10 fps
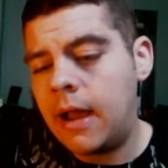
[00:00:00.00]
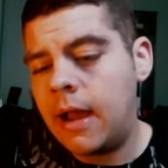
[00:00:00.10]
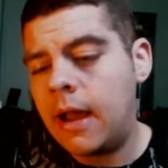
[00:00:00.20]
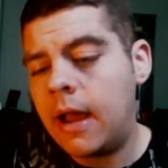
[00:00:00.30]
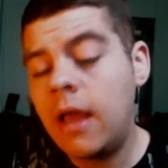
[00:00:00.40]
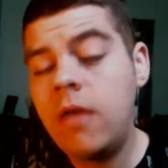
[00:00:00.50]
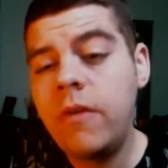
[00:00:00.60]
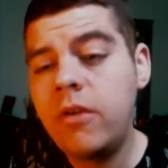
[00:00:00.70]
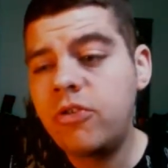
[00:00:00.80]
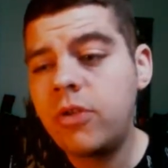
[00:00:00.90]
I
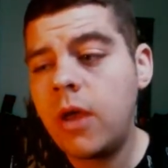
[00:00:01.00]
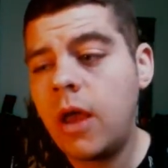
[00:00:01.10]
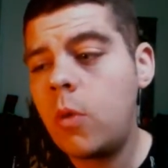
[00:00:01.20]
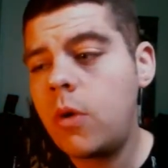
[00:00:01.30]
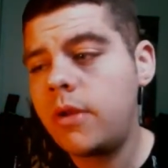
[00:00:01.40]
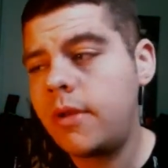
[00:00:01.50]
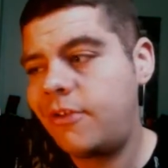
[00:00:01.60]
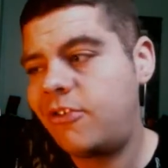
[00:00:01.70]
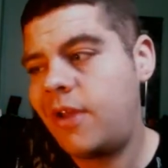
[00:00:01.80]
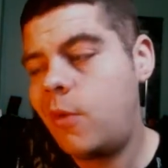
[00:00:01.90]

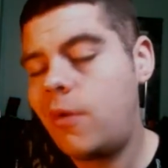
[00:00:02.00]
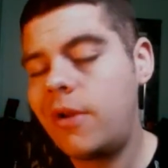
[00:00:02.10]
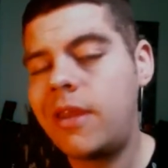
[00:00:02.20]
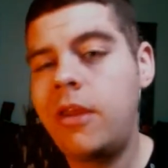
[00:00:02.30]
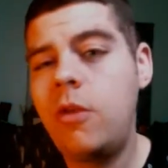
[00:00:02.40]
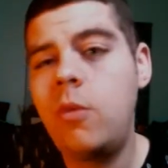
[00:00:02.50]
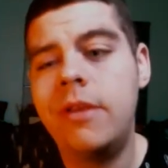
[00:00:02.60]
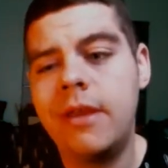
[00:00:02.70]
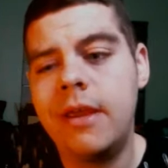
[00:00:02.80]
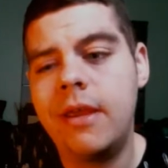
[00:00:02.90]
want a kid one
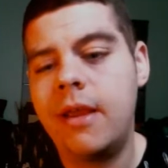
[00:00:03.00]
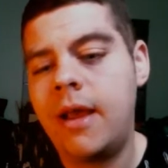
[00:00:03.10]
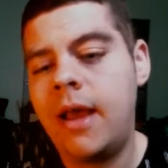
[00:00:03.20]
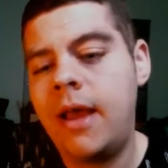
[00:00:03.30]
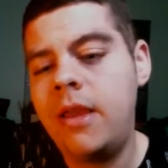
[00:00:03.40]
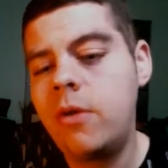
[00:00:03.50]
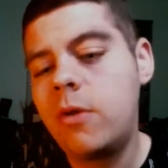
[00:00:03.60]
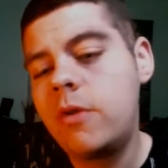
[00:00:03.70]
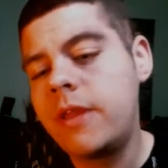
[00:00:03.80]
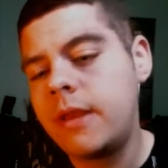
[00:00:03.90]
day. I know
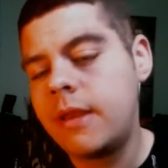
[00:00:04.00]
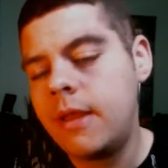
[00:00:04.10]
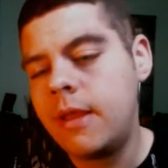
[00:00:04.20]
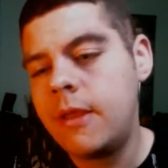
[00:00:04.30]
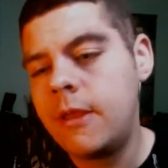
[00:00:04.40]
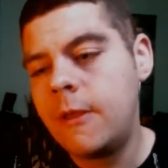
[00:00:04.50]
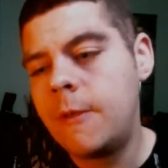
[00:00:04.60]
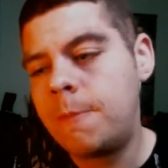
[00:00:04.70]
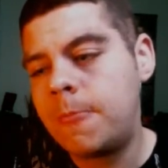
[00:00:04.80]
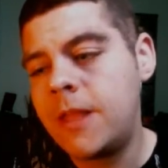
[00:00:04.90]

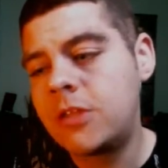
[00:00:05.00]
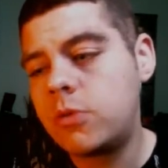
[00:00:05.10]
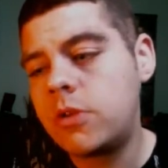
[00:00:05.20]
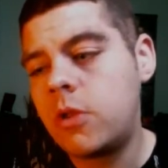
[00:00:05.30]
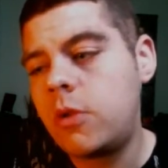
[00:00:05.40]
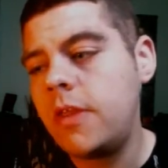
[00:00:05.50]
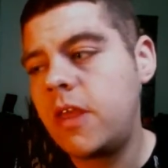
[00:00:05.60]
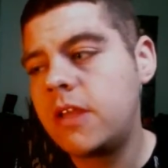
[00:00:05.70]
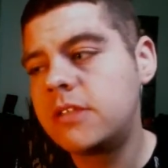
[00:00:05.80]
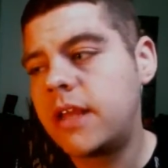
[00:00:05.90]
that's one of the only
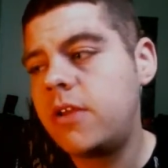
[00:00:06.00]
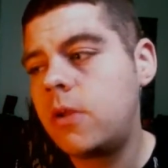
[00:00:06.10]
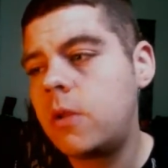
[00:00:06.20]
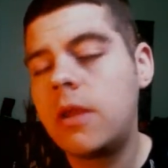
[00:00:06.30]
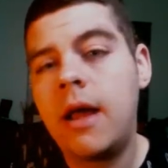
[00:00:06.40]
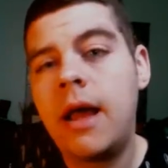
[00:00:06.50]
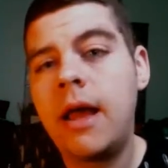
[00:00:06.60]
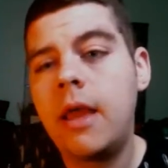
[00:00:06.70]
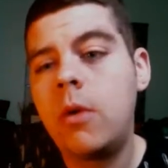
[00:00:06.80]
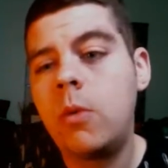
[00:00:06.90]
things I know that
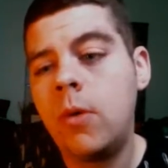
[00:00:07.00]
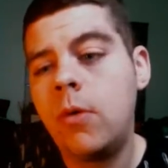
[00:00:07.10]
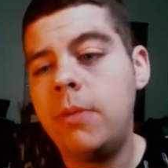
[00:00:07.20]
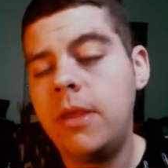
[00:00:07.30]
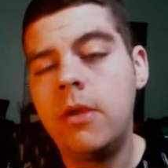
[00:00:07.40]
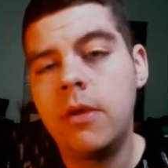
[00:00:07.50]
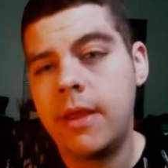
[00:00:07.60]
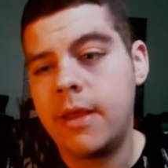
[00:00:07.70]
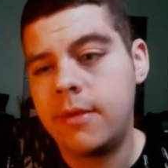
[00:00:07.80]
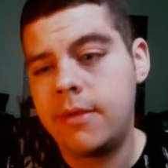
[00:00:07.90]
I will be good
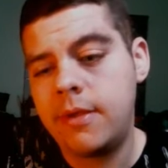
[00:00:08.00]
at.